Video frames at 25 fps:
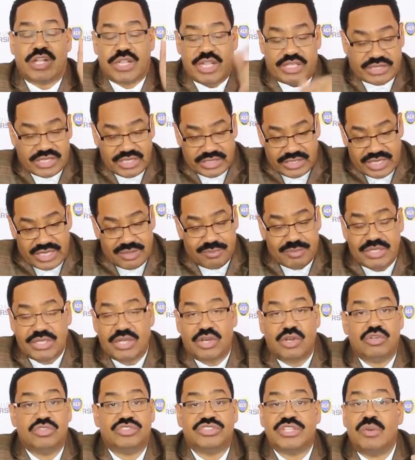Click the link
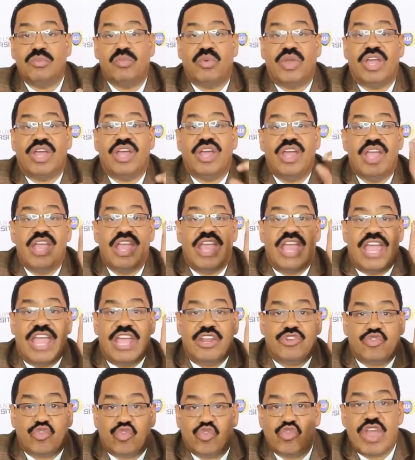below somewhere
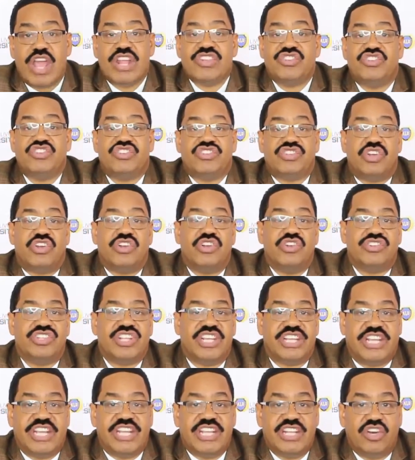and register
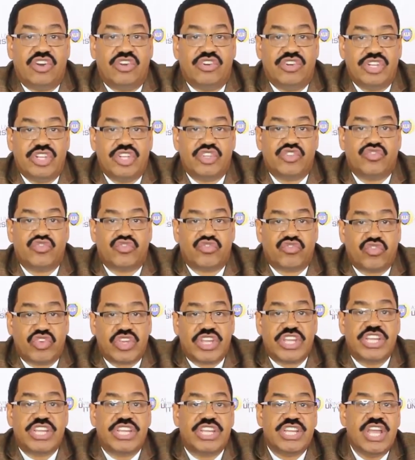to get on this
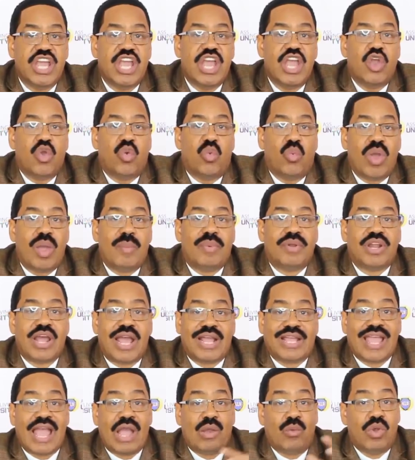free webinar.
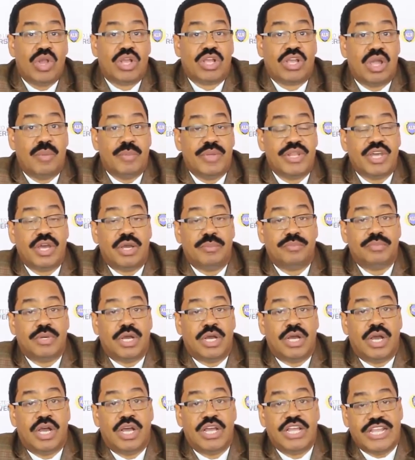I got one coming
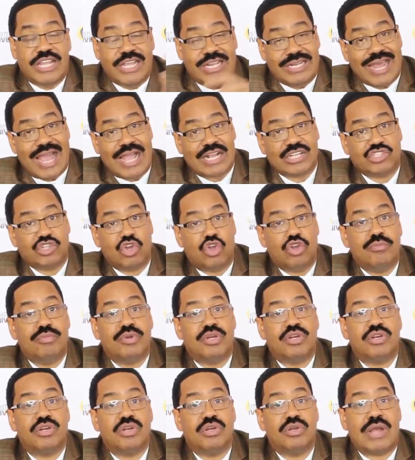up uh, in
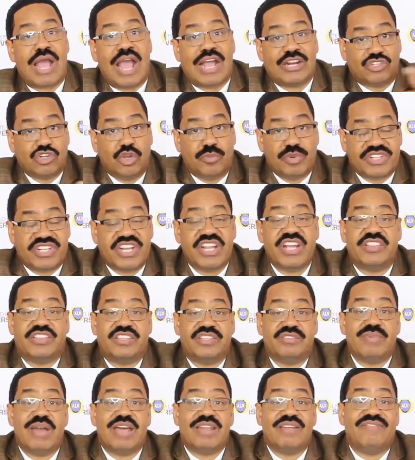October, October
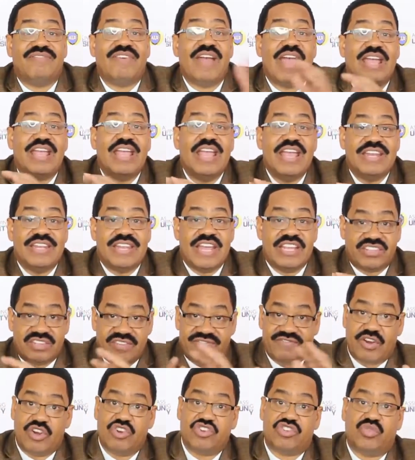10th, as a matter of fact. That's
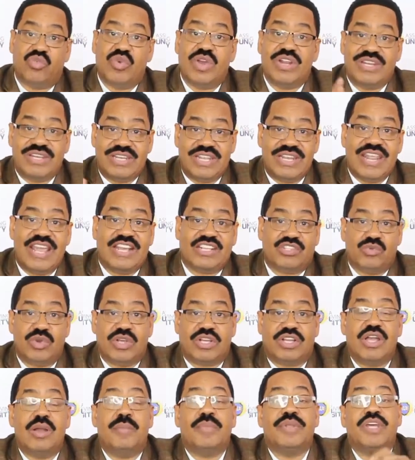the first one, the next
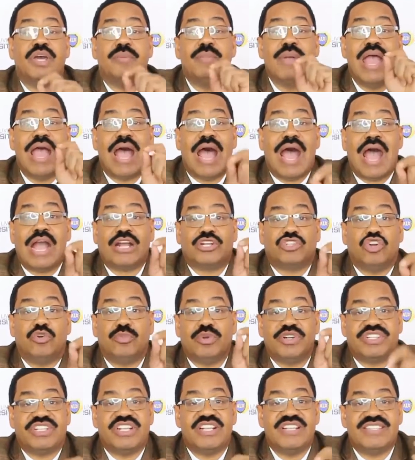one coming up,
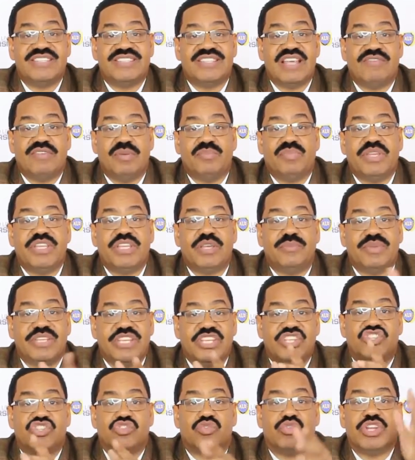October 10th, 7 p.m.
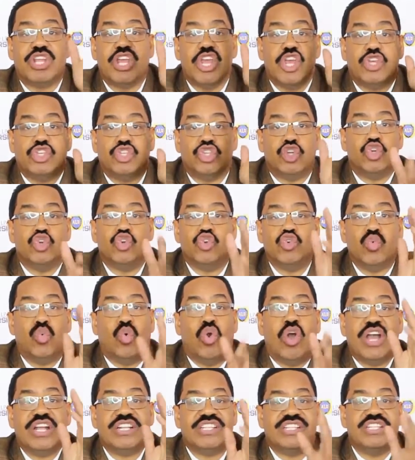Eastern. You
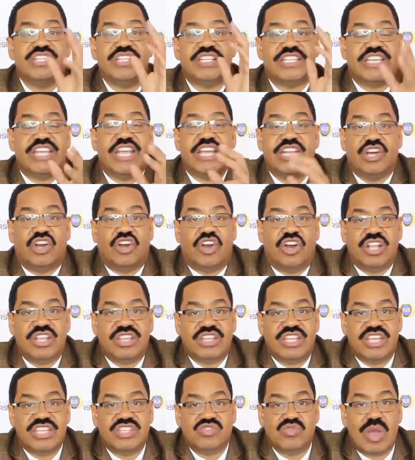want to get
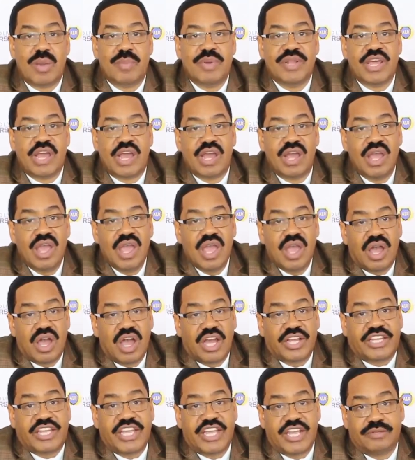on this webinar.
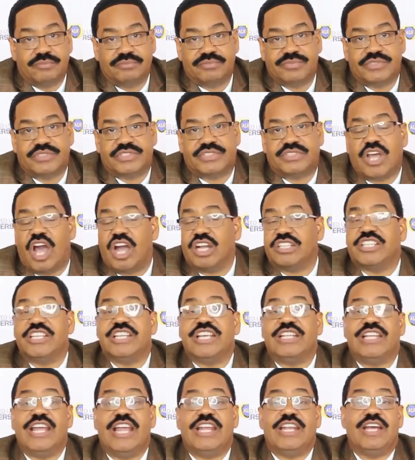Again, talk
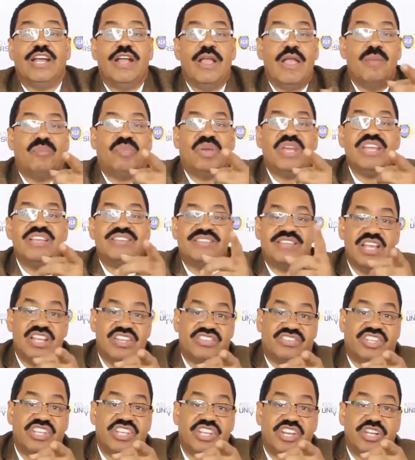to you later. Peace.
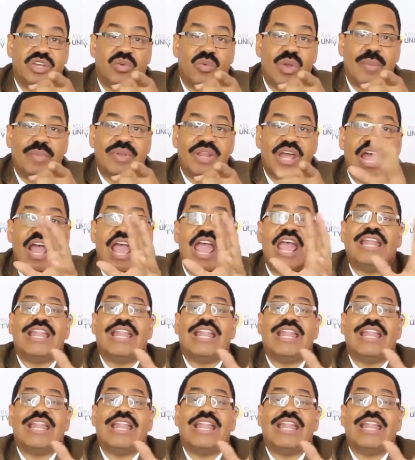See you on the webinar.